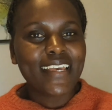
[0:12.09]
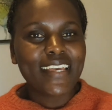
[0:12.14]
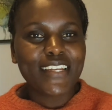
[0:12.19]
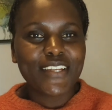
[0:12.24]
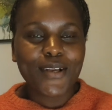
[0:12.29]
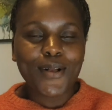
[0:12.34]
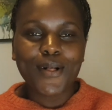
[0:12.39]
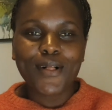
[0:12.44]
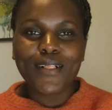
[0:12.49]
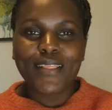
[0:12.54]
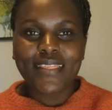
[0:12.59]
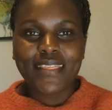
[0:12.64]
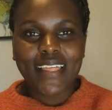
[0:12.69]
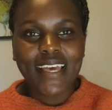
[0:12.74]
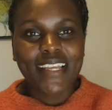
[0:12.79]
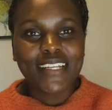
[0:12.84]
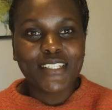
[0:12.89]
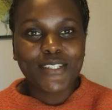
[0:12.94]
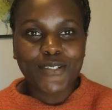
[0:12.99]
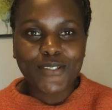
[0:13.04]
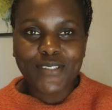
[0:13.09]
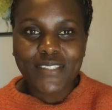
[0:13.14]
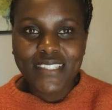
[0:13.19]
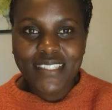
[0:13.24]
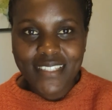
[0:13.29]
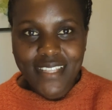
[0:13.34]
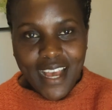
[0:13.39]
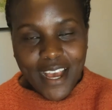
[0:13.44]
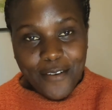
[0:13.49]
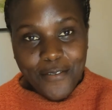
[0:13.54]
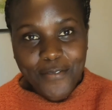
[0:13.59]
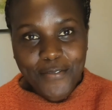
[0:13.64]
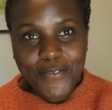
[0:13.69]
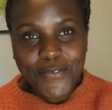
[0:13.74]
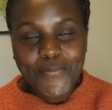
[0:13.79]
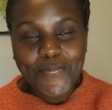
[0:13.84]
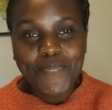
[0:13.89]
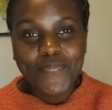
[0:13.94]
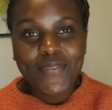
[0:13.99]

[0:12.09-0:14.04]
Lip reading: and all that good stuff.